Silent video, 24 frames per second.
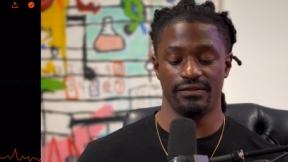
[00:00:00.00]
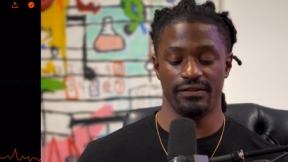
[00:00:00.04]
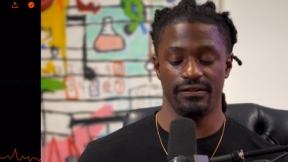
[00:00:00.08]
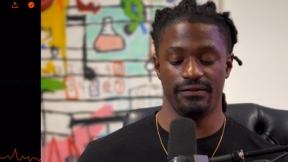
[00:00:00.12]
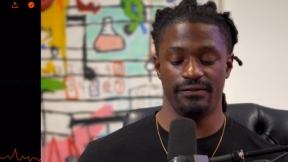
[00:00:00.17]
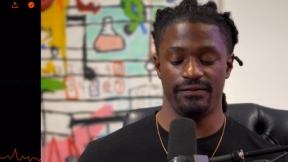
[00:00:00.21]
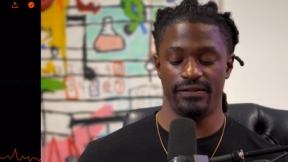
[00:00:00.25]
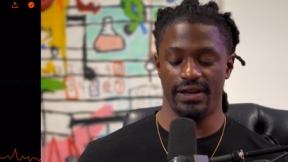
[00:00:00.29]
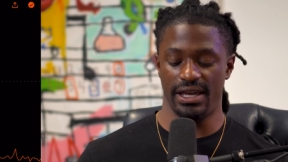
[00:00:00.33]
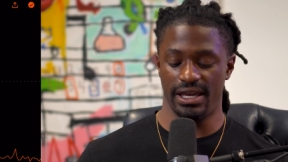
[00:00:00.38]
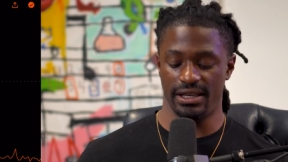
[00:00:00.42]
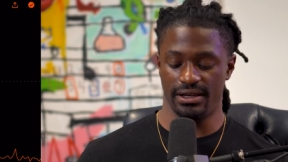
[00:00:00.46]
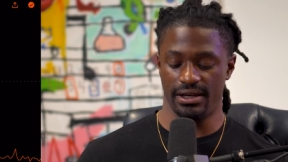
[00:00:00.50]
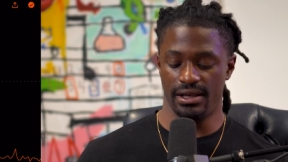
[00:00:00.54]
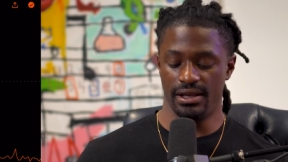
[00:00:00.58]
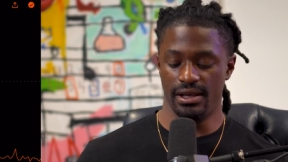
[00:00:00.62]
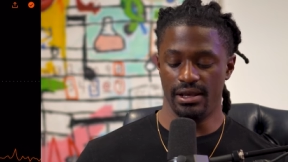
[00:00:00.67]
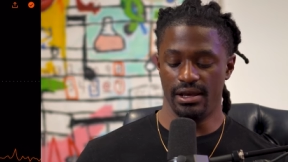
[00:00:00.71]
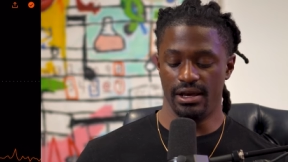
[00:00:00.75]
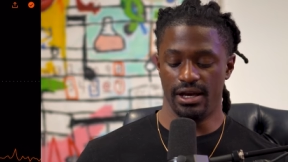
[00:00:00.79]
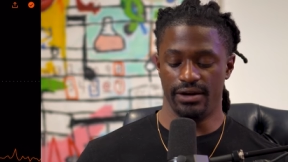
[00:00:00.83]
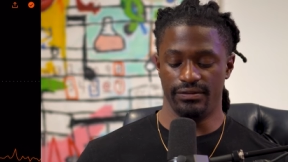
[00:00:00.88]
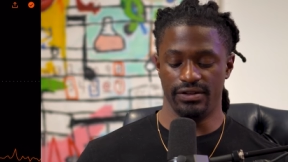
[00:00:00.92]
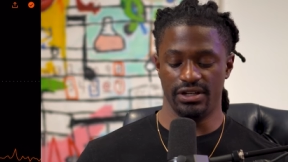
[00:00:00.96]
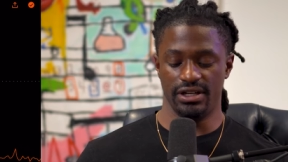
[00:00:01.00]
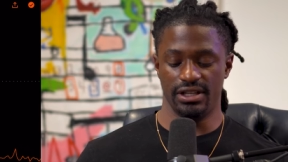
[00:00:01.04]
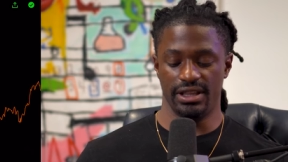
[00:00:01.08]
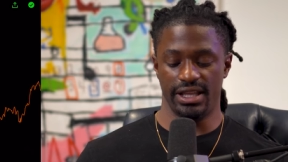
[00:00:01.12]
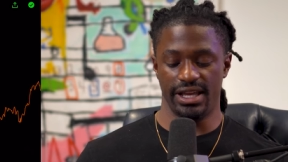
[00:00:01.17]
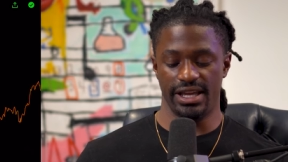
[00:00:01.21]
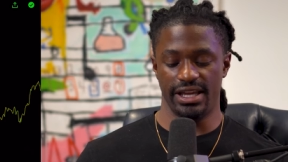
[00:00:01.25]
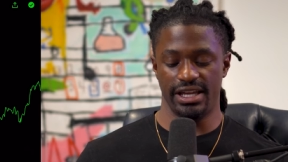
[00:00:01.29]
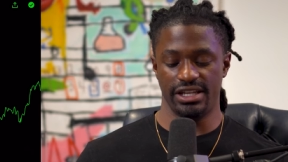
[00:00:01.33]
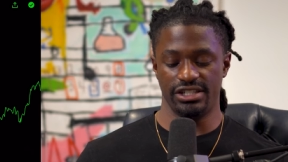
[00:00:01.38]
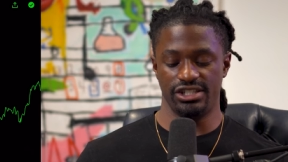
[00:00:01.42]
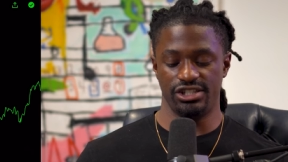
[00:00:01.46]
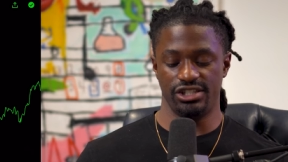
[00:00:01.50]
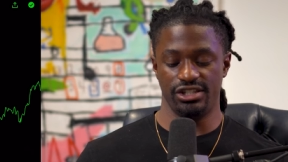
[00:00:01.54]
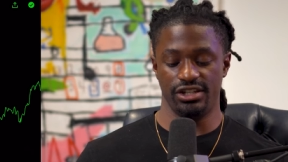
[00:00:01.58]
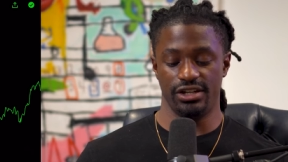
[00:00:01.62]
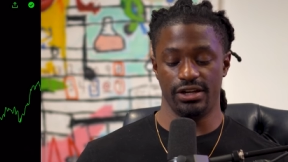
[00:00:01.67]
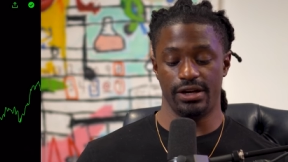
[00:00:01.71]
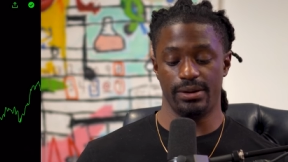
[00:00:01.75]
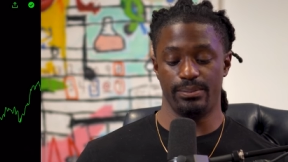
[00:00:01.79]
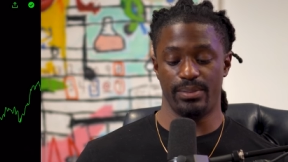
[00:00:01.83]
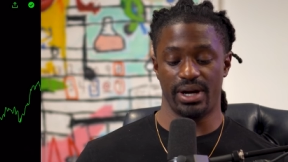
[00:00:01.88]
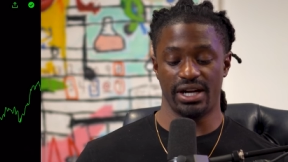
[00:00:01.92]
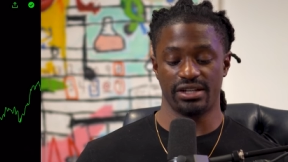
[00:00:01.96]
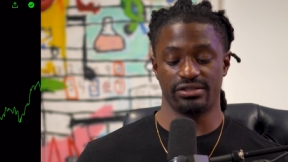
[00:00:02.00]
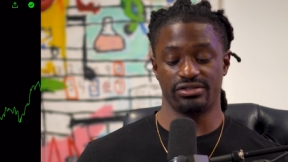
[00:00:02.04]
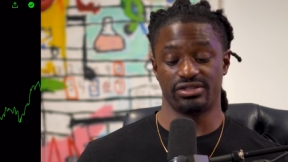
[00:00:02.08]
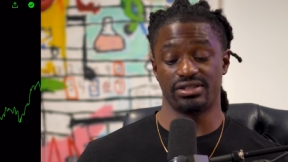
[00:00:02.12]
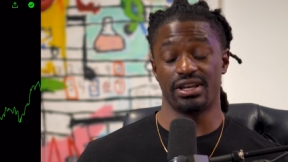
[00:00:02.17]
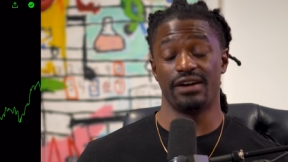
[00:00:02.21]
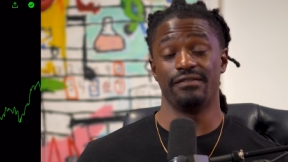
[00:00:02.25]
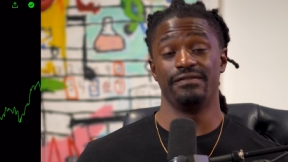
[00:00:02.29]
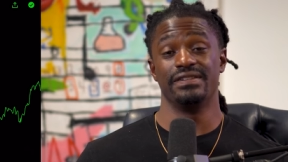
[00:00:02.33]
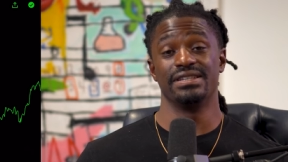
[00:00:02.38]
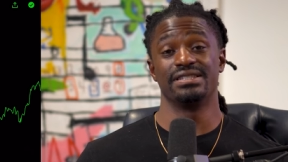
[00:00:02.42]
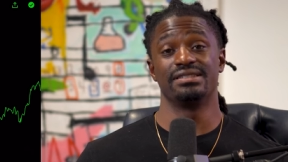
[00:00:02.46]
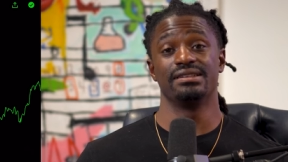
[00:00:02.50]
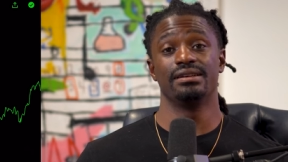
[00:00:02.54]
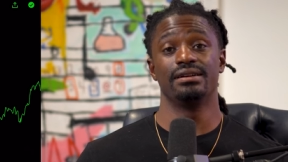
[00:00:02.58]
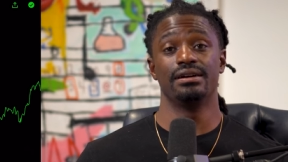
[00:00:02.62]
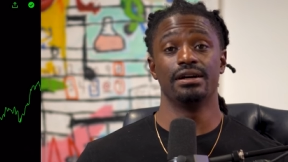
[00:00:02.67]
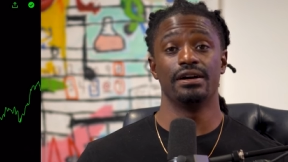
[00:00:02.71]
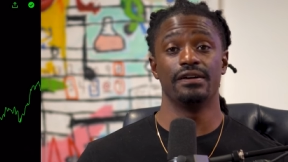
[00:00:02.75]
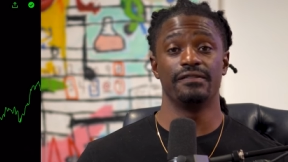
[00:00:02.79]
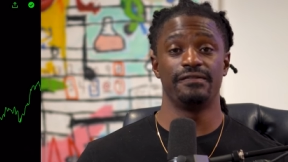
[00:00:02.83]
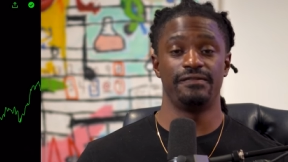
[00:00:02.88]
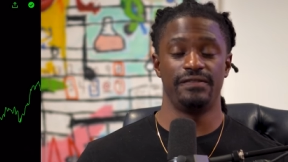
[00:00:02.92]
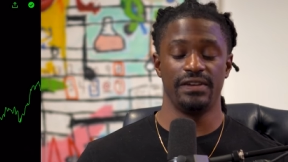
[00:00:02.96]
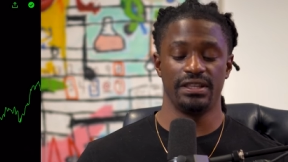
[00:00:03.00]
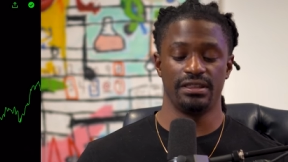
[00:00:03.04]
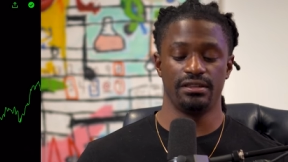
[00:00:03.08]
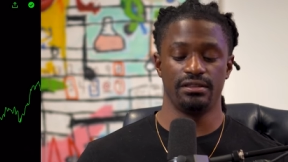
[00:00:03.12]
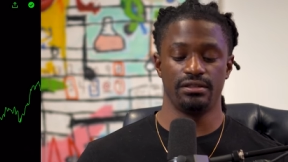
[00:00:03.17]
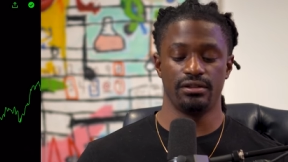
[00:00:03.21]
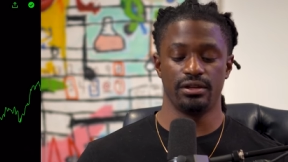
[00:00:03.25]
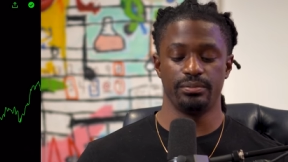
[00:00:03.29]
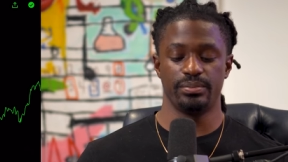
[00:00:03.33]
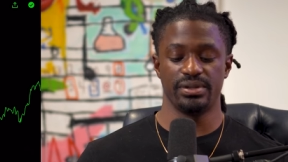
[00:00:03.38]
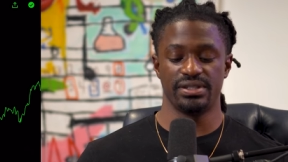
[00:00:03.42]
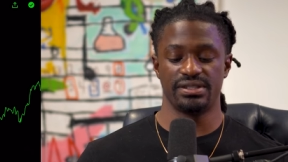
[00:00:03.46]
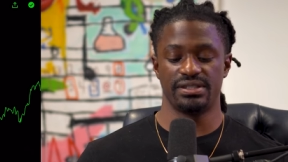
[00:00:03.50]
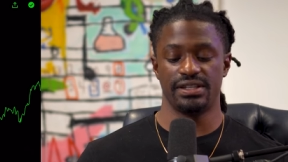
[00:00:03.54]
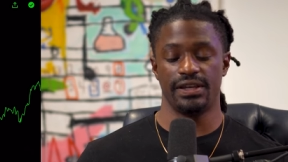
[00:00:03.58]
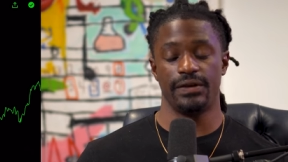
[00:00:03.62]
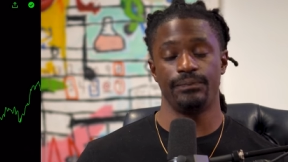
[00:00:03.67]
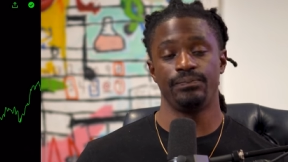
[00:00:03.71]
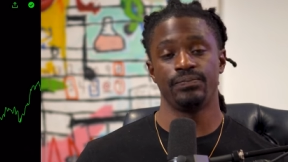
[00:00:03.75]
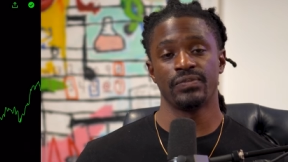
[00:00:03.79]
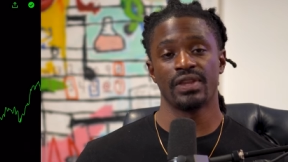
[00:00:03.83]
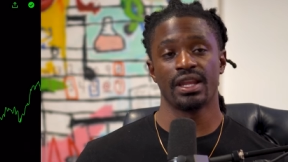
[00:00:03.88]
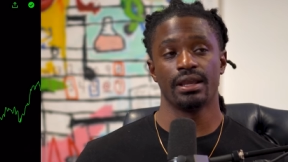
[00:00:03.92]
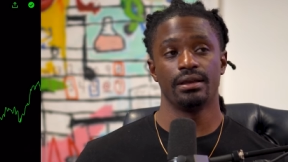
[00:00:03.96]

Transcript: In fact, over the last year, Microsoft is up 53%